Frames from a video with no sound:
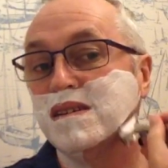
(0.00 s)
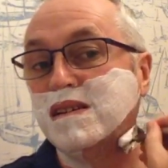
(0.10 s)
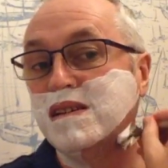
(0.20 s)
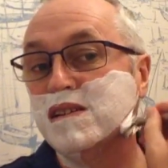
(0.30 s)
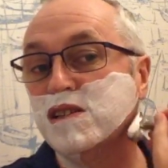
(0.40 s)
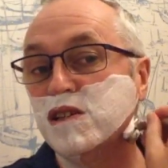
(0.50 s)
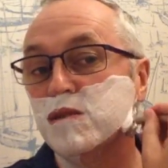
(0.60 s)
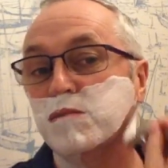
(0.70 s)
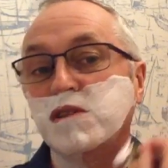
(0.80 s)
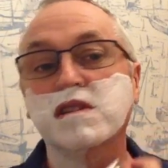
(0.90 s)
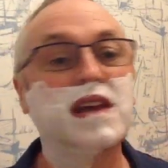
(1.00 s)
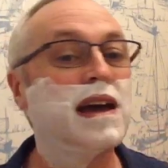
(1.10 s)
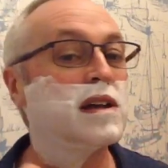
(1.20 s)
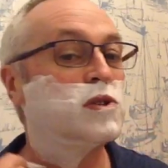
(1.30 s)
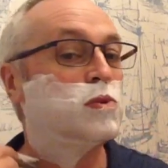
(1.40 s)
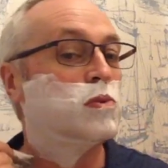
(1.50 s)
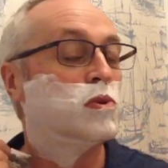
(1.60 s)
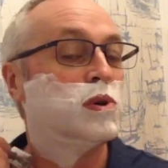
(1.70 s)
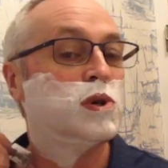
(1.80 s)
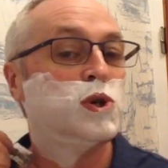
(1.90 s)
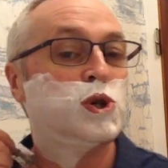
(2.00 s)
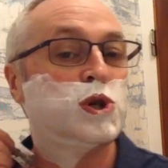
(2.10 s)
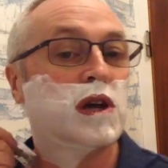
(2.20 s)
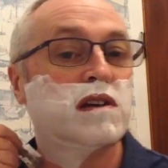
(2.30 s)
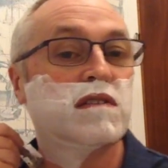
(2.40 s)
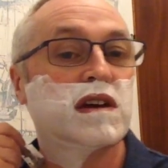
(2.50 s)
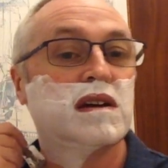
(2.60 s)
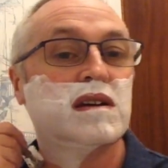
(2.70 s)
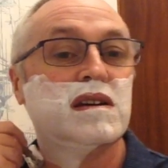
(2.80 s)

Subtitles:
in terms of the actual shaving.